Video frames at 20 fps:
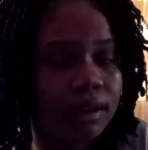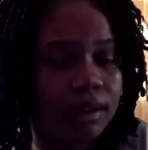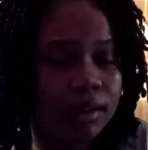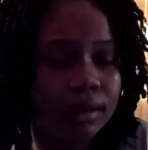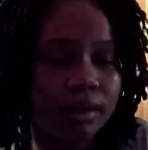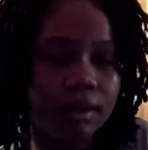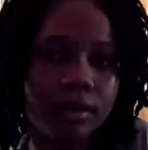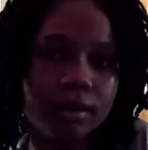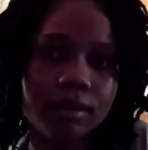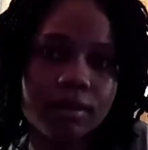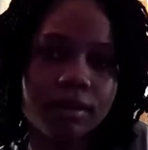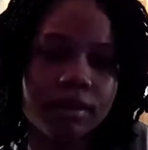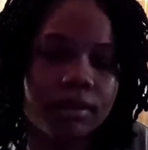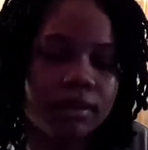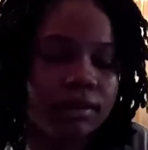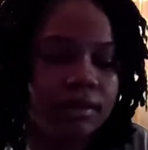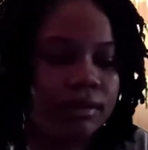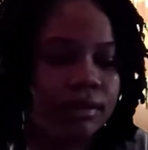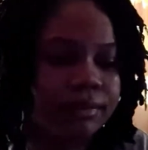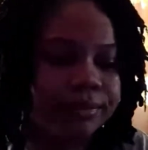uh
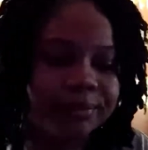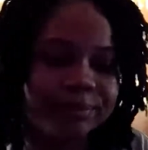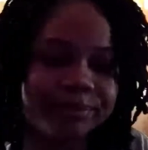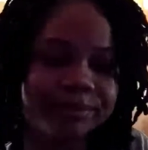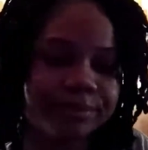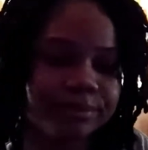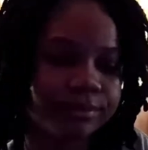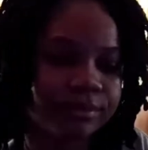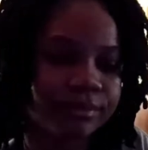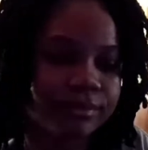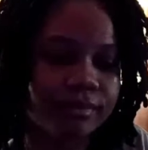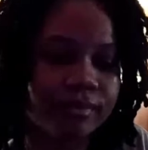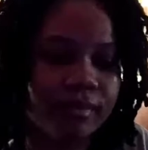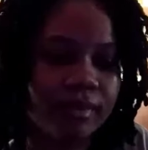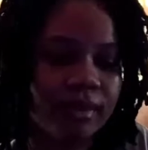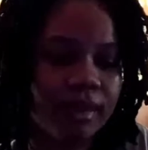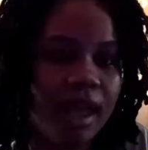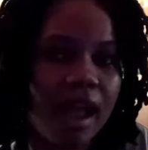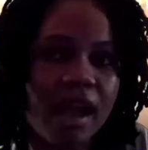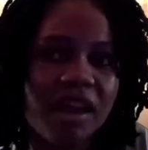
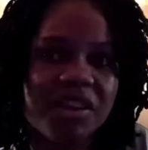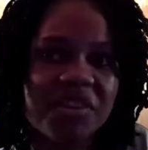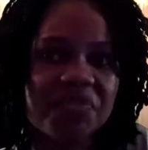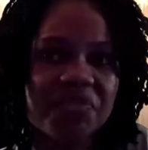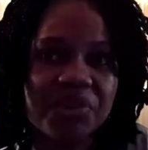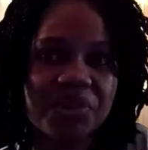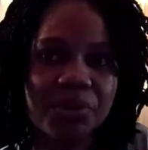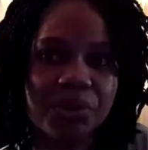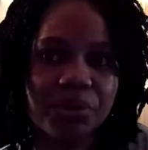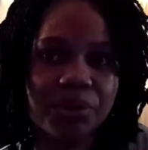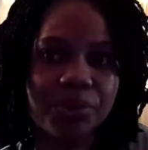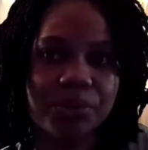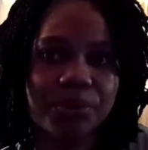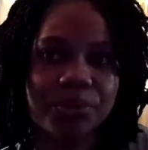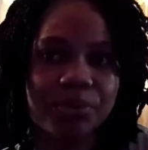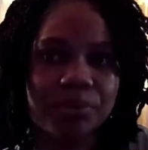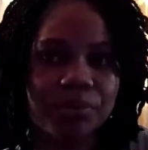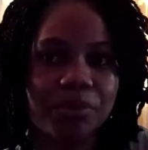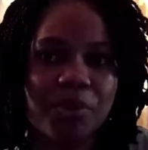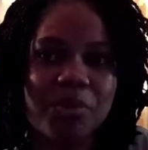I don't even know
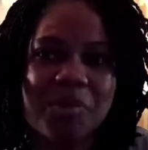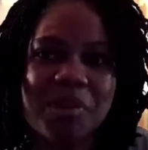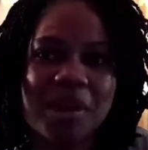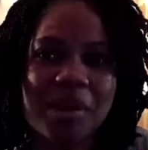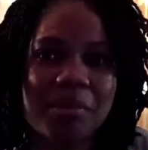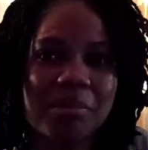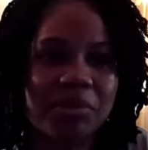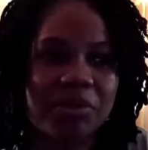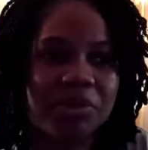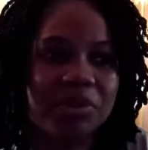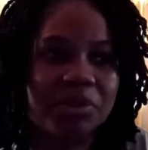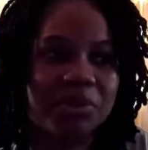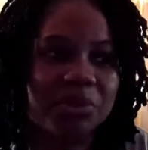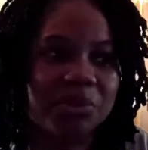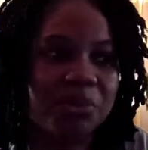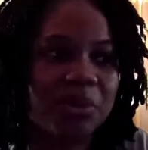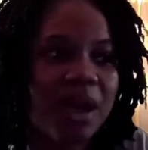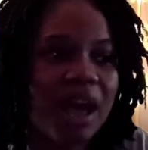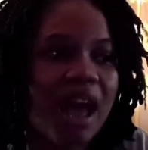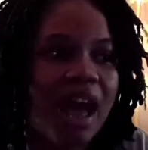what I'm gonna do.
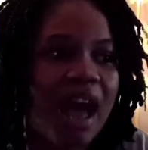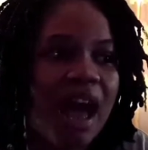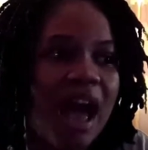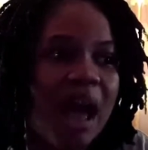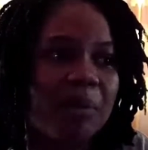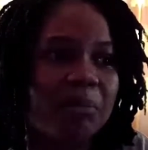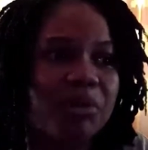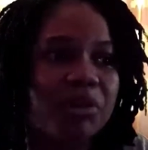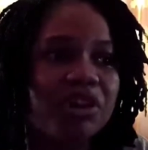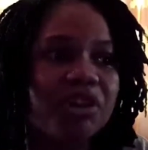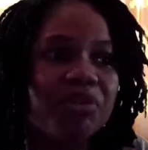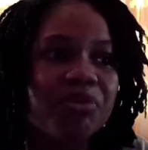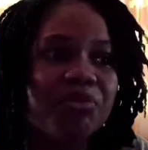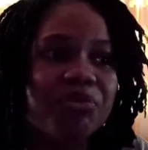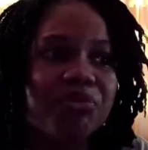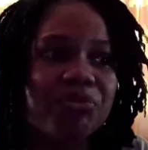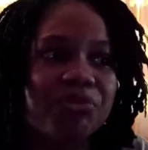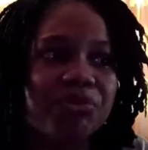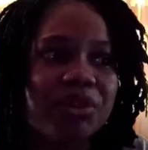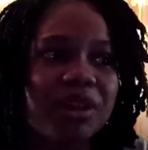I'm gonna
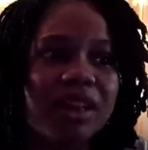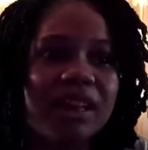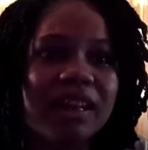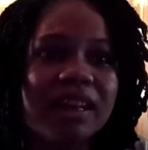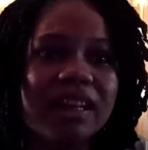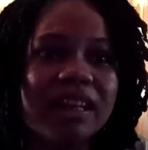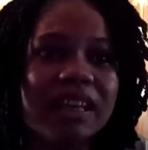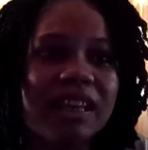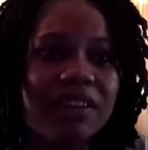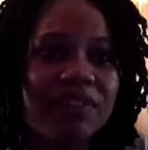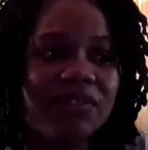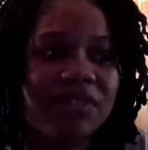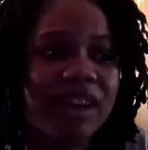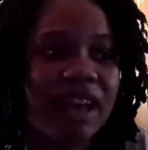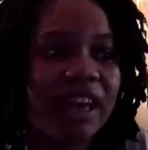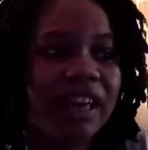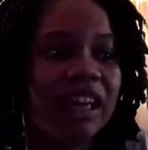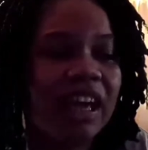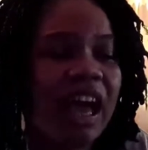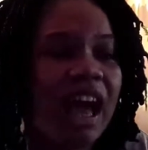leave
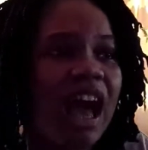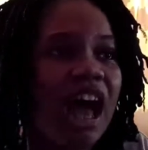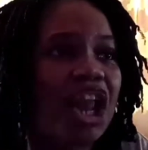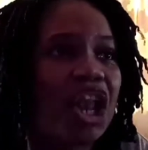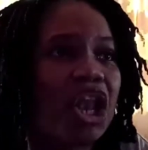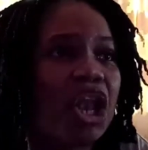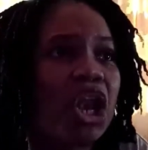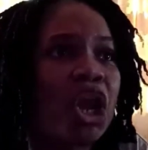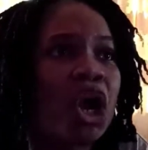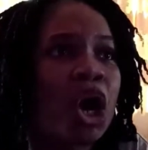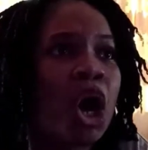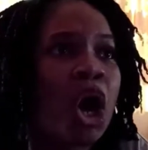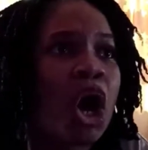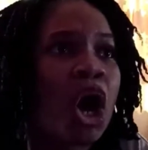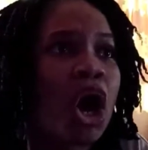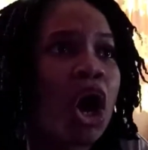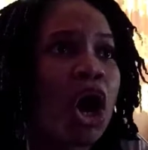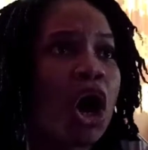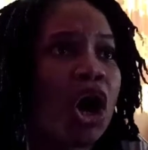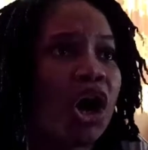like a
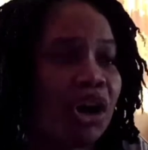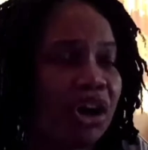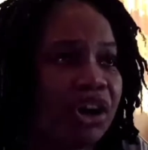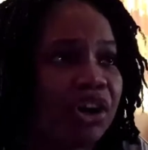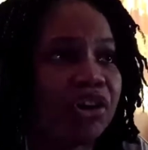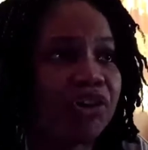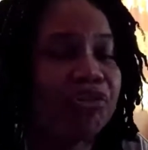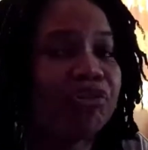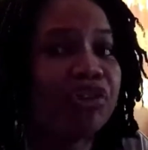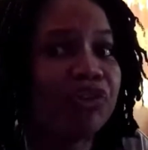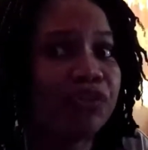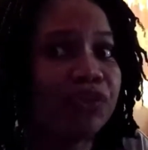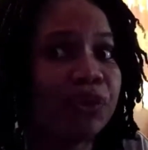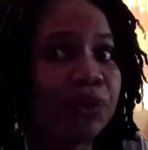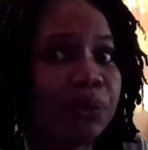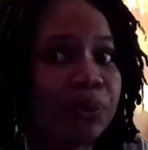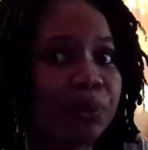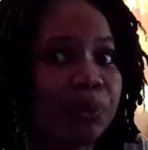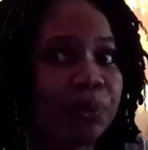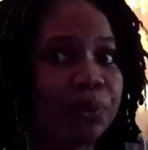long
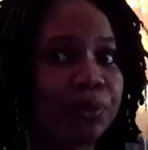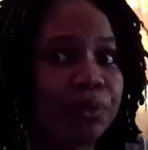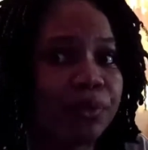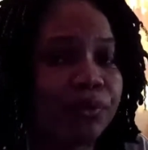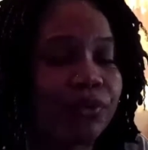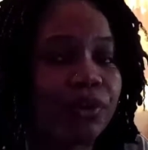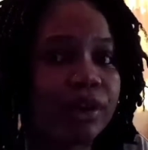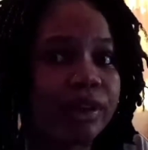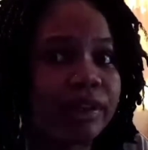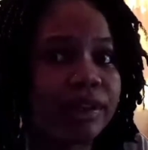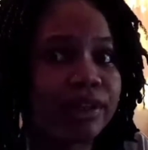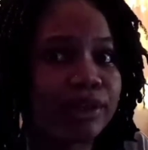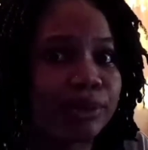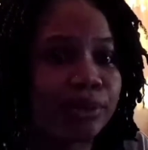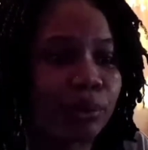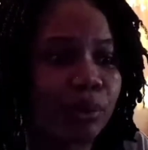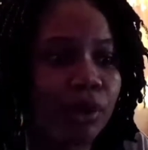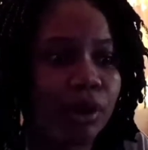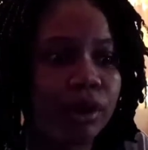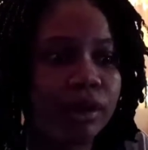review for this
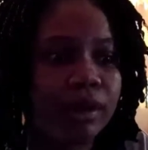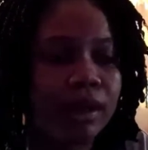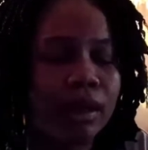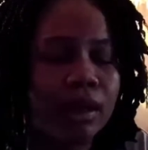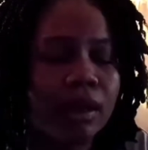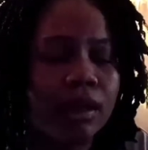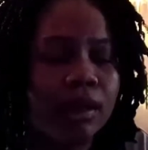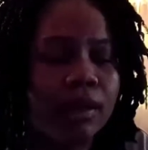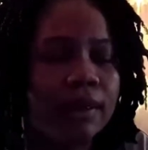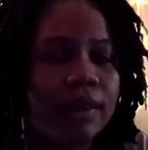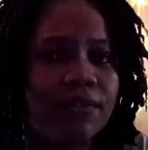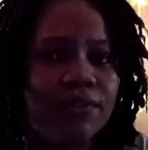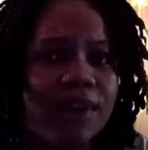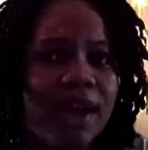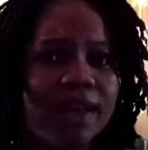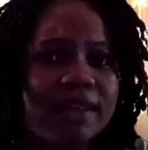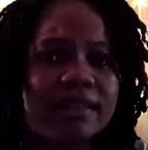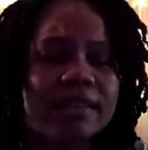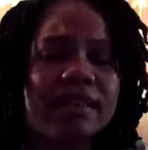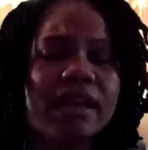one. If
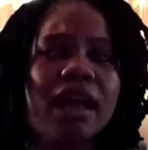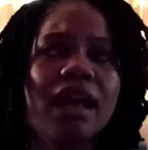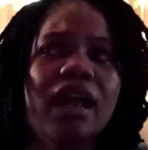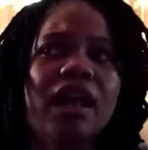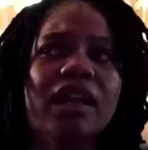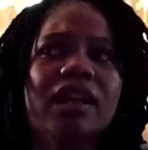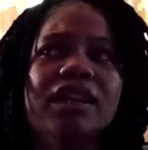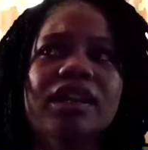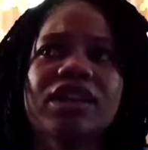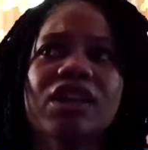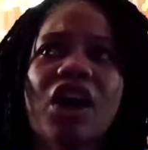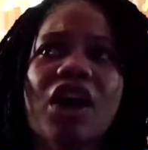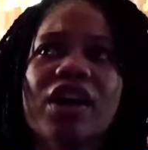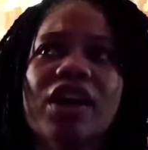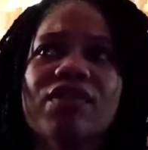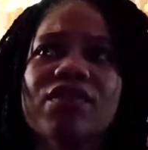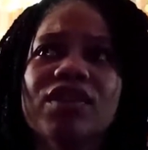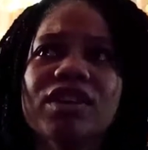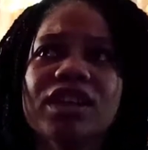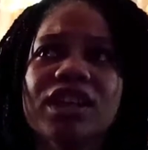I, not
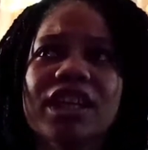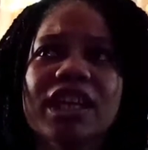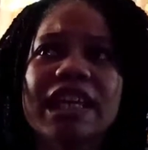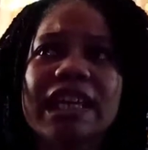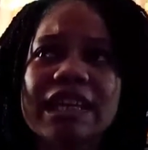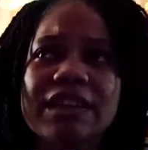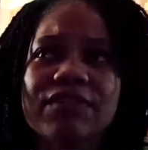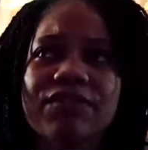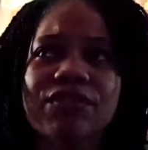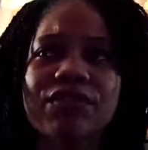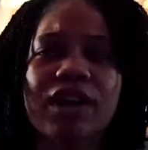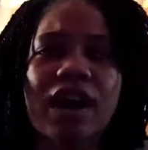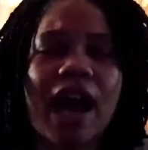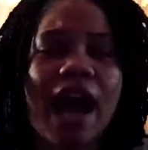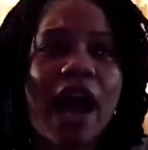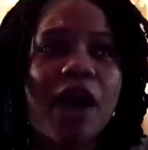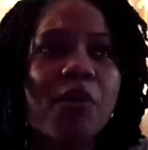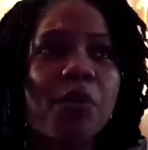even if, I